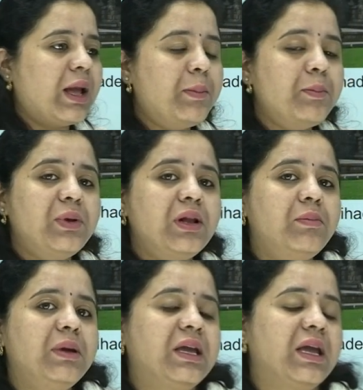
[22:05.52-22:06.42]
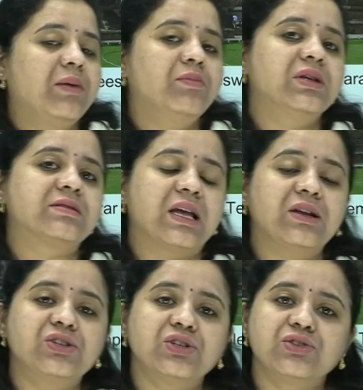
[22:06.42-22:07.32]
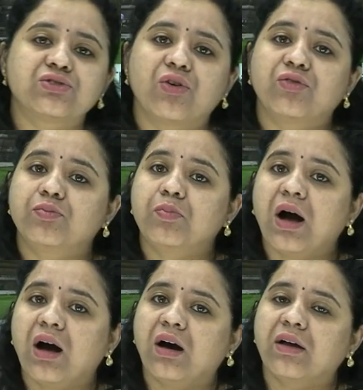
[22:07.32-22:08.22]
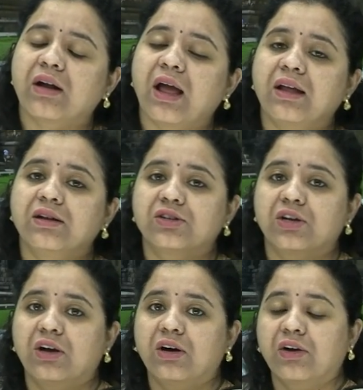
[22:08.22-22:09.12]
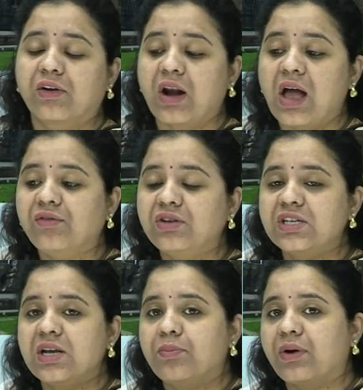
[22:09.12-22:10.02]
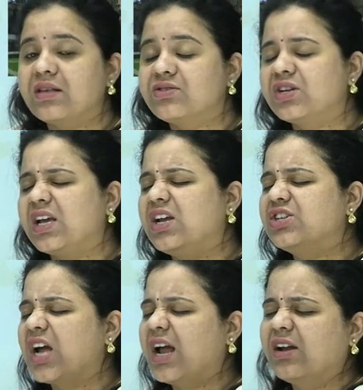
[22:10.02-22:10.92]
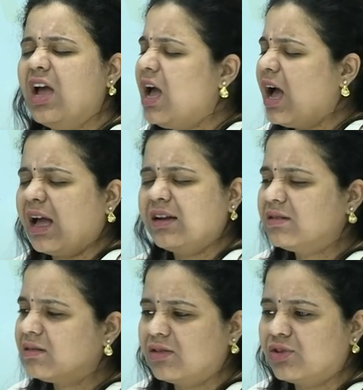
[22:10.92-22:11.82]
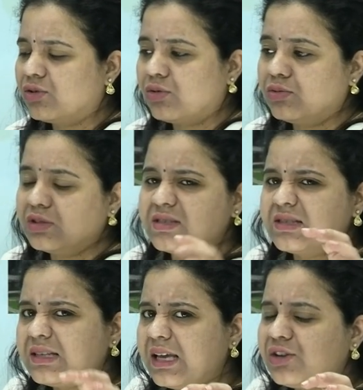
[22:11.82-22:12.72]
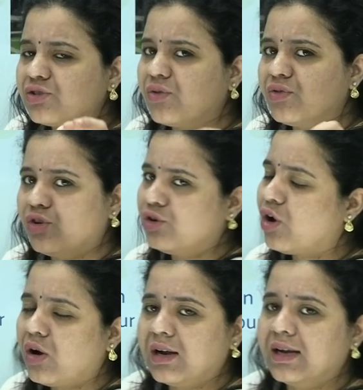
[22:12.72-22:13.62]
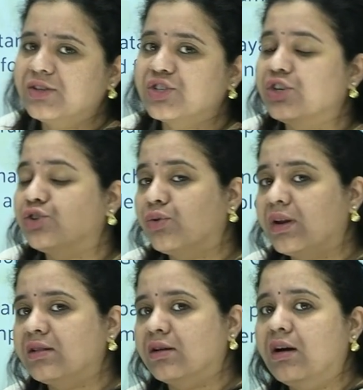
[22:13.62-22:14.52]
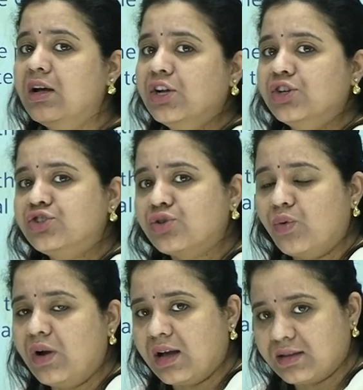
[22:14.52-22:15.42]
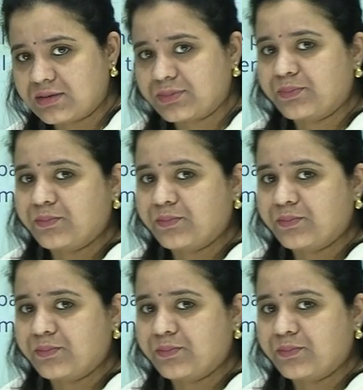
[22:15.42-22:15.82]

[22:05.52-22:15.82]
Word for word: temple became the centers of power and gravity, prestige and you know, the seat of knowledge during the Cholas.